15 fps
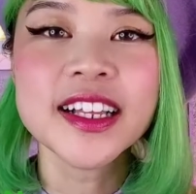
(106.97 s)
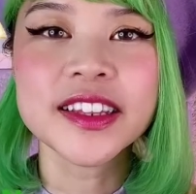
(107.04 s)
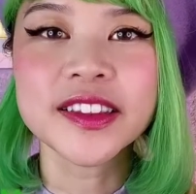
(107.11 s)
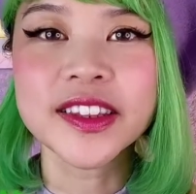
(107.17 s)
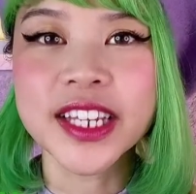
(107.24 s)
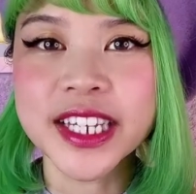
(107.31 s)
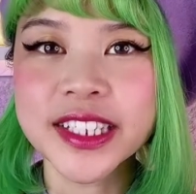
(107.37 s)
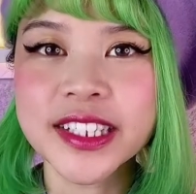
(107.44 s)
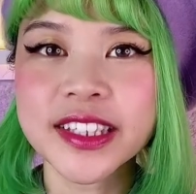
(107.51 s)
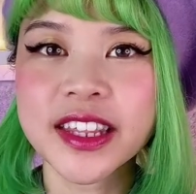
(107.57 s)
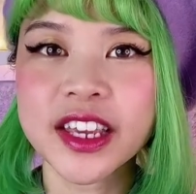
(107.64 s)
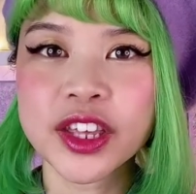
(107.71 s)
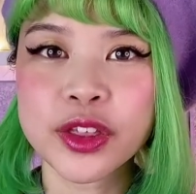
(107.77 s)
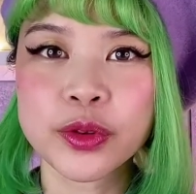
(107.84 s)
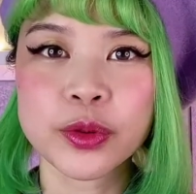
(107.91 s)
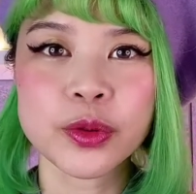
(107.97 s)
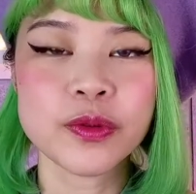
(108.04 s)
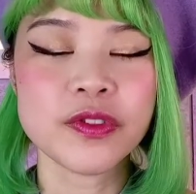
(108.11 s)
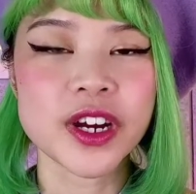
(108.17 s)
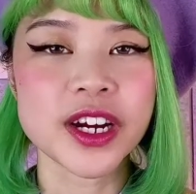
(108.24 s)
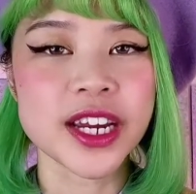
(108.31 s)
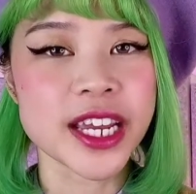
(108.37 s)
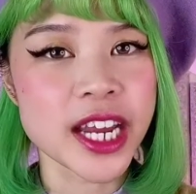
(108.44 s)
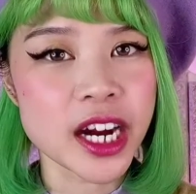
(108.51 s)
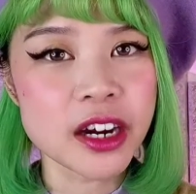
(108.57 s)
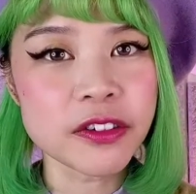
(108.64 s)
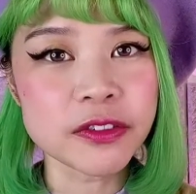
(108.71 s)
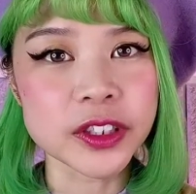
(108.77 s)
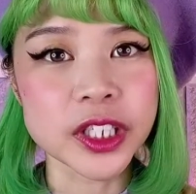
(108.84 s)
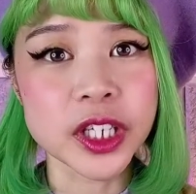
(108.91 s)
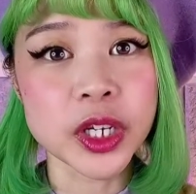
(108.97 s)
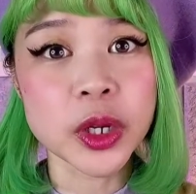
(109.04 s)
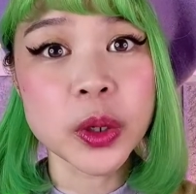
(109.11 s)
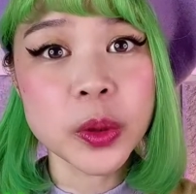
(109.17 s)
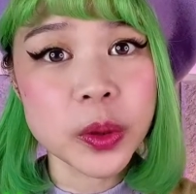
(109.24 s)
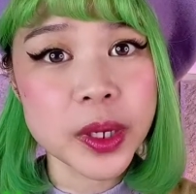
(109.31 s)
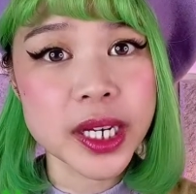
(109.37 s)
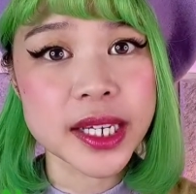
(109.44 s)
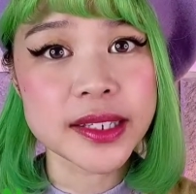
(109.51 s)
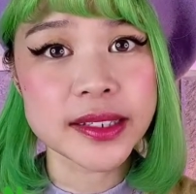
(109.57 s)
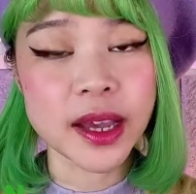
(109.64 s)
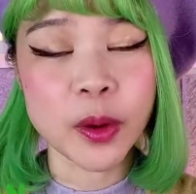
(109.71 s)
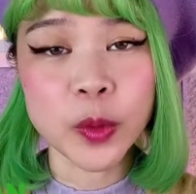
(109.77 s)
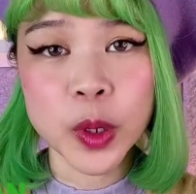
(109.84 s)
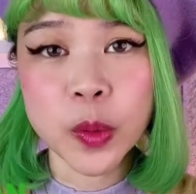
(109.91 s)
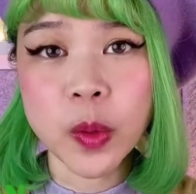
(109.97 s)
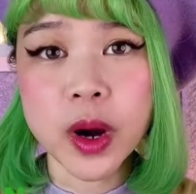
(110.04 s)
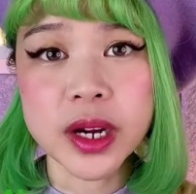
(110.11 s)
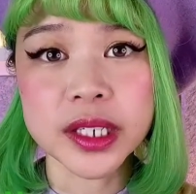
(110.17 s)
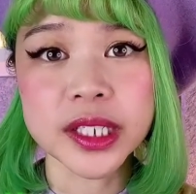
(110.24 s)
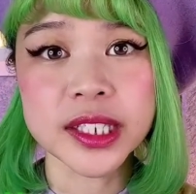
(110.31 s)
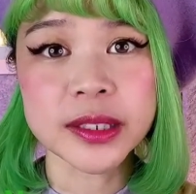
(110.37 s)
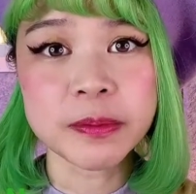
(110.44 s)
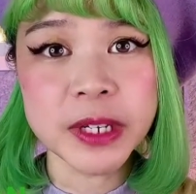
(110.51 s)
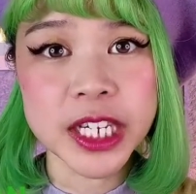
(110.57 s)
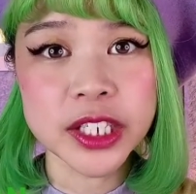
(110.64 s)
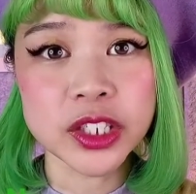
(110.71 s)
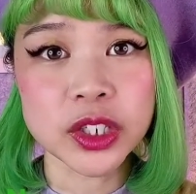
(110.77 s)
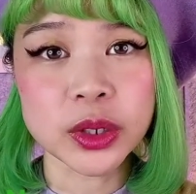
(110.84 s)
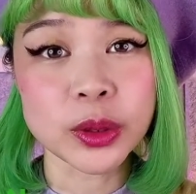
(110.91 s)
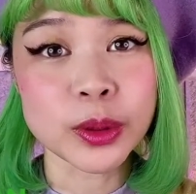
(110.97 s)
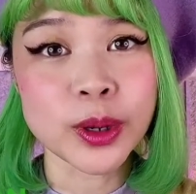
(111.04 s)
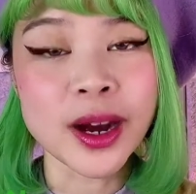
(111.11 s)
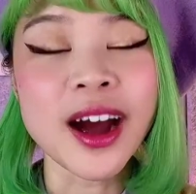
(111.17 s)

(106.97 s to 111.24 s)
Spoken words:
let's think through very carefully who it is that we want to speak to.